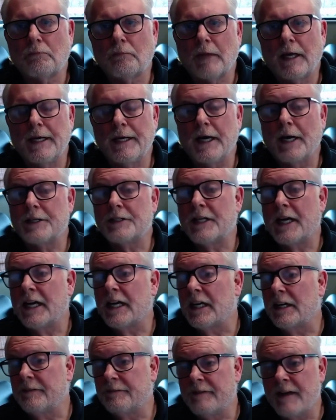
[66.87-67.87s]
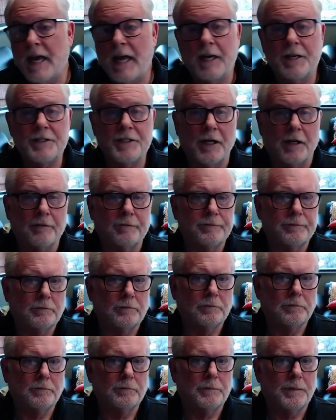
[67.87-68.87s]
he got taken advantage of
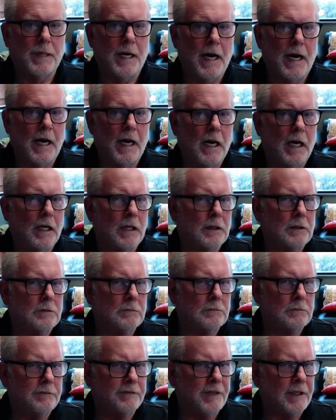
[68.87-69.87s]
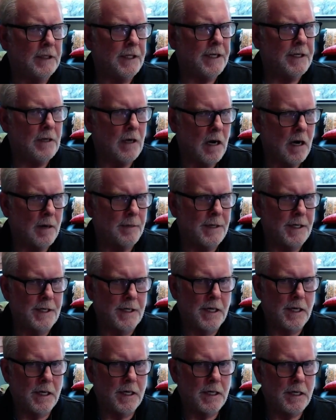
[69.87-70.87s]
by a fairly
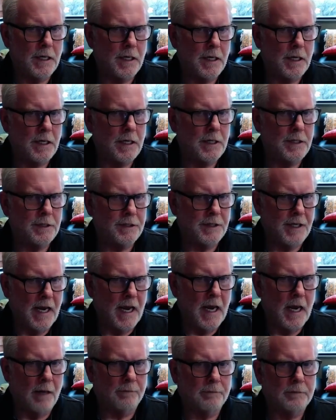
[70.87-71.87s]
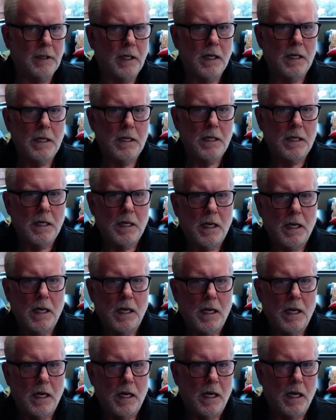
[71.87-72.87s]
common scam.
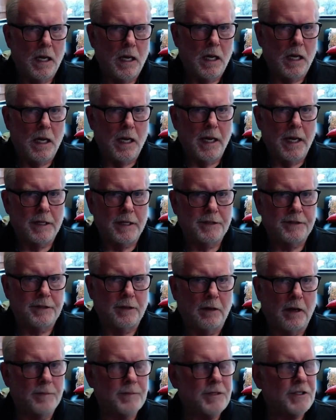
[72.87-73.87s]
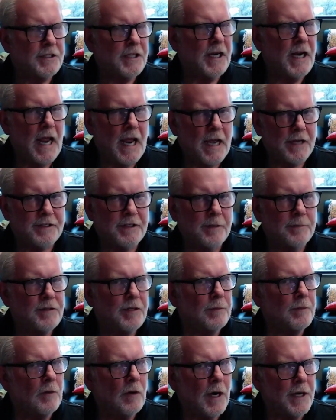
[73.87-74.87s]
And so I'm just going to ask him
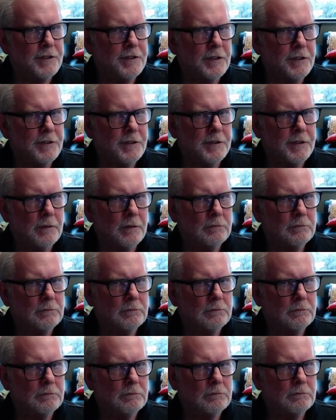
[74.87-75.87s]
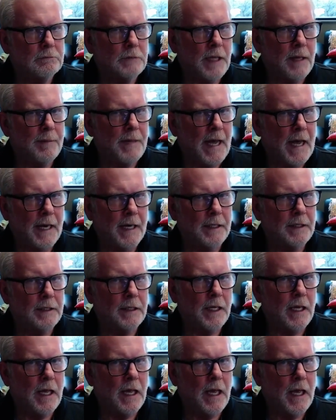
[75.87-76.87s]
some questions about it,
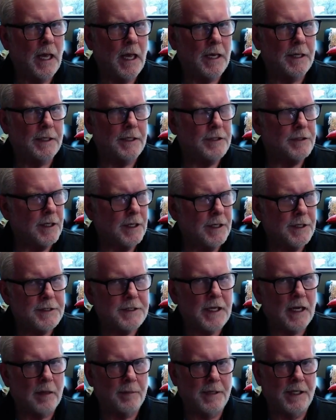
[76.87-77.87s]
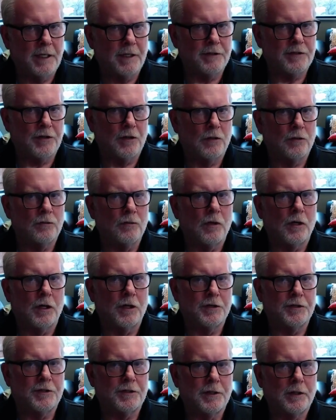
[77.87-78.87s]
and he's going to tell me in his own
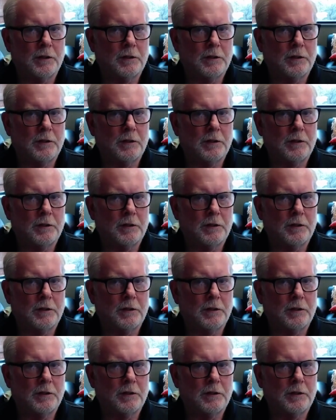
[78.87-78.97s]
words